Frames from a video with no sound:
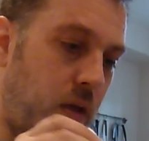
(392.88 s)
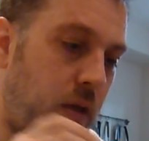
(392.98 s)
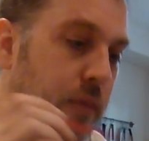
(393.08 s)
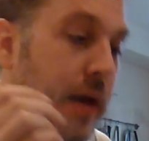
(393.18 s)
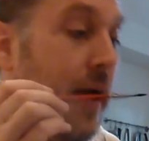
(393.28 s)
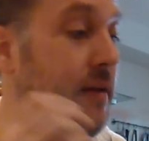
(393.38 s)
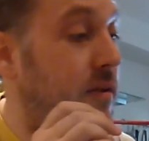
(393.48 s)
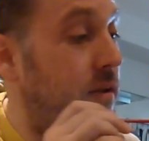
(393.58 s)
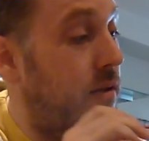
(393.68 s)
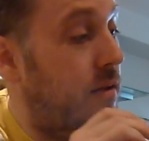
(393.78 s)

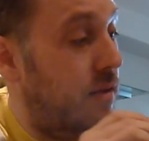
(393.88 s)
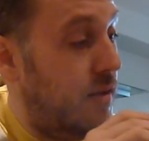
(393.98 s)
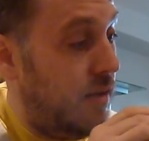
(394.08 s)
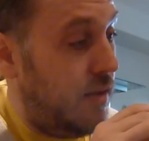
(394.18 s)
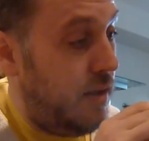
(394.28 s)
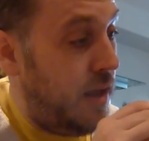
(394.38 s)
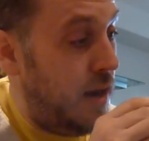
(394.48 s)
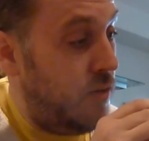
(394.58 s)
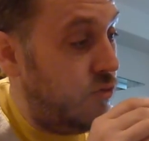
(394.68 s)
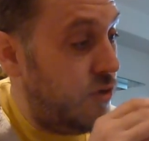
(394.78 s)
that
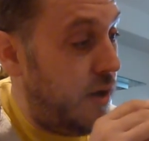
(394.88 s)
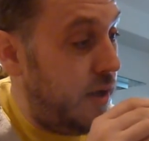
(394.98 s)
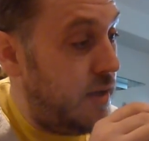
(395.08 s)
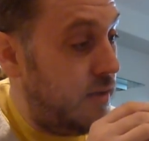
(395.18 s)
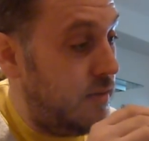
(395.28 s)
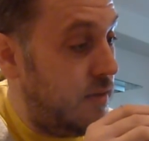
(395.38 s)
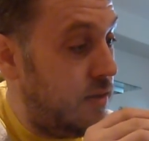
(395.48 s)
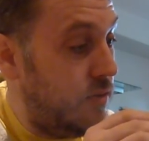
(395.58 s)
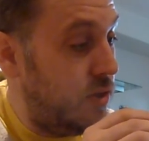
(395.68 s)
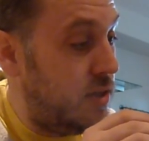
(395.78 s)
it'll all dry
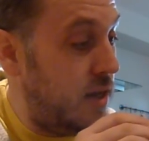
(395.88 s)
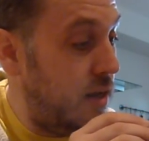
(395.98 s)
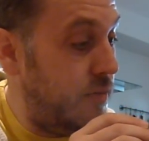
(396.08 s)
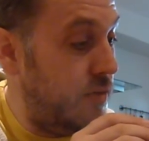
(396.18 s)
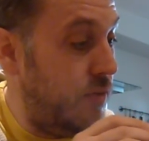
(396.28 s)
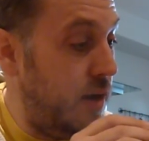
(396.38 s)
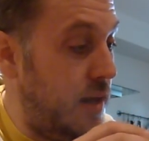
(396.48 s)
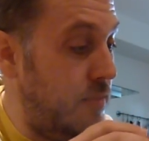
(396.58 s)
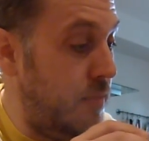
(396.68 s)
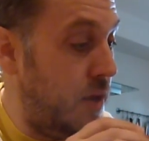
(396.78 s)
and you'll just end up with a
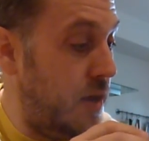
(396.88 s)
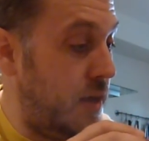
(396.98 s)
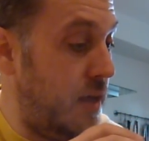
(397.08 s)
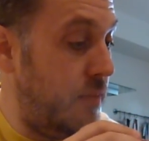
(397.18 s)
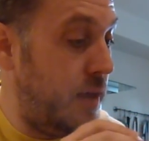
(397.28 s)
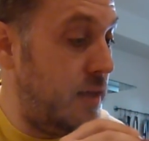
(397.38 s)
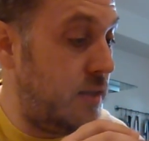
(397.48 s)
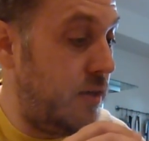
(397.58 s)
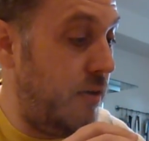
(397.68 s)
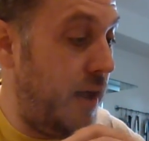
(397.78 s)
really murky piece
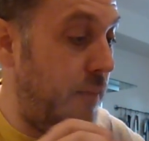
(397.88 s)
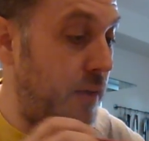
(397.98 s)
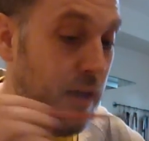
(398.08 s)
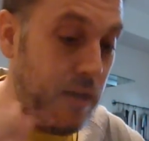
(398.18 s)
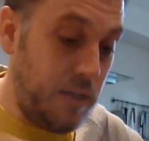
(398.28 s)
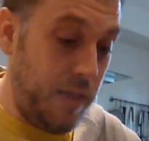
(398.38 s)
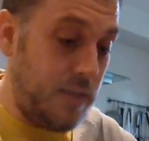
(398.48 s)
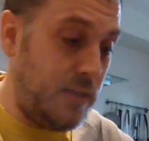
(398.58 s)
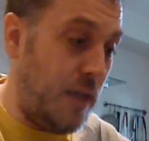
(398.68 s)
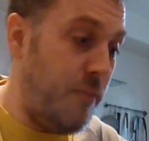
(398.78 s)
of crap. So
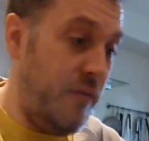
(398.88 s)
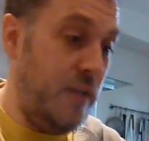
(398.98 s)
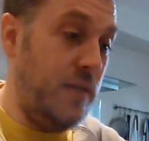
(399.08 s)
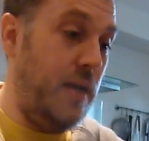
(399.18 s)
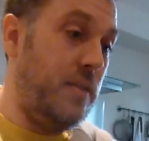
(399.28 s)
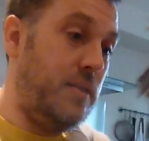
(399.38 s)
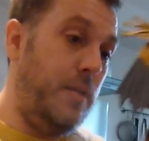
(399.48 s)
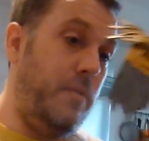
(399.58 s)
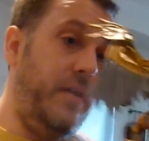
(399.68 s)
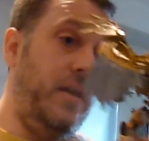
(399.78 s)
there's some of it done and
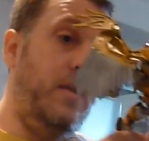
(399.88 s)
some of it